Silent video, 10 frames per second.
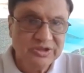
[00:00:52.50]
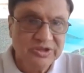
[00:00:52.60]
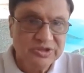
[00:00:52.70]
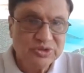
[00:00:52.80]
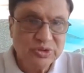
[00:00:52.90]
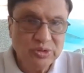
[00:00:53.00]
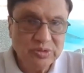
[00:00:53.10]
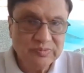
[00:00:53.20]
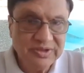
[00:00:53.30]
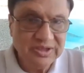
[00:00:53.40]

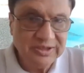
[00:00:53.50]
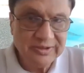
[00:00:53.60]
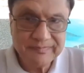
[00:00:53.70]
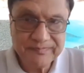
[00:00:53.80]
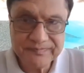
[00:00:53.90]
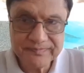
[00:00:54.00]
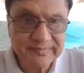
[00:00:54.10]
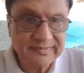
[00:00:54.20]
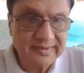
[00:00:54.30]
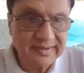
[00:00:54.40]
So the
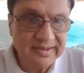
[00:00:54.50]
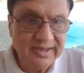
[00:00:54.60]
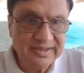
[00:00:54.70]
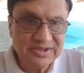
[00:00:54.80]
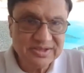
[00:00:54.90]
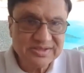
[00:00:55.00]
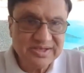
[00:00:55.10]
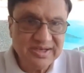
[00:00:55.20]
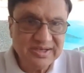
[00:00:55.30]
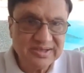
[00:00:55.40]

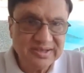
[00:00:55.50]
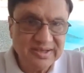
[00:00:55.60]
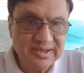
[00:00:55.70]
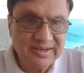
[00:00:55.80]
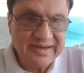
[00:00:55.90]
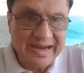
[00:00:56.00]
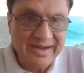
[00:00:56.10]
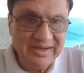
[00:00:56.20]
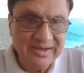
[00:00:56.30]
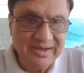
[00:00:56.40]
adjusted
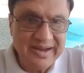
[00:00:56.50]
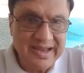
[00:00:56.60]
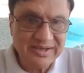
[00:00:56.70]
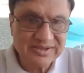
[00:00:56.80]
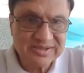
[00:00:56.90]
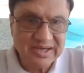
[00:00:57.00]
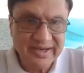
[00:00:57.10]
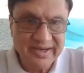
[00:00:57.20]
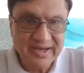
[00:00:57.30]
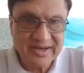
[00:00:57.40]
RAND index
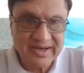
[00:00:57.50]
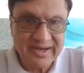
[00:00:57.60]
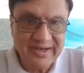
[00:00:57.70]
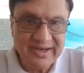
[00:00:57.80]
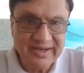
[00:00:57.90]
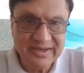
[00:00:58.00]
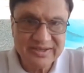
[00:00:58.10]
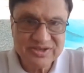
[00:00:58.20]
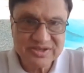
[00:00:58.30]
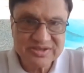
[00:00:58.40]
ARI and
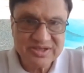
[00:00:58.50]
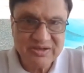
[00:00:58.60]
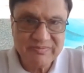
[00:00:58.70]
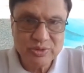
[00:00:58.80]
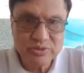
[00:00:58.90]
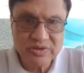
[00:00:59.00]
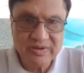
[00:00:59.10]
adjusted mutual